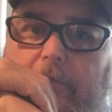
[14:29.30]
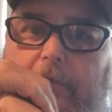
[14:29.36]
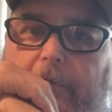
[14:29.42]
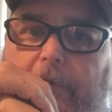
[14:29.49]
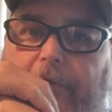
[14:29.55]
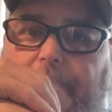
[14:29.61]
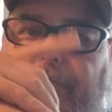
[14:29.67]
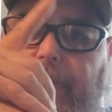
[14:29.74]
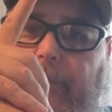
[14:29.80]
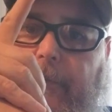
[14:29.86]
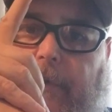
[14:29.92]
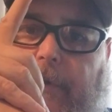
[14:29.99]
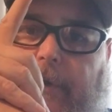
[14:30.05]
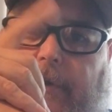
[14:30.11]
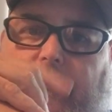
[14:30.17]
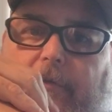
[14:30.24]
Good for
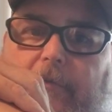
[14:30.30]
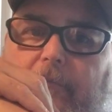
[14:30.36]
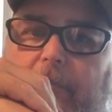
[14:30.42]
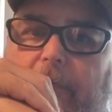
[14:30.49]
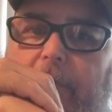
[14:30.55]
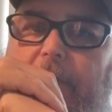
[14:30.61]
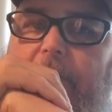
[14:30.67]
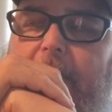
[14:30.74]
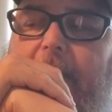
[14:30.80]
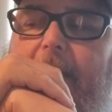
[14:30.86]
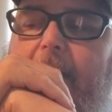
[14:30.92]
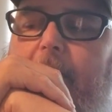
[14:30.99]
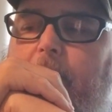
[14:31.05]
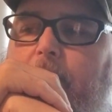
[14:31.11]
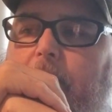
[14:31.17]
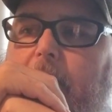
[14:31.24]
one
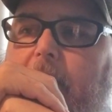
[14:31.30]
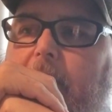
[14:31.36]
time.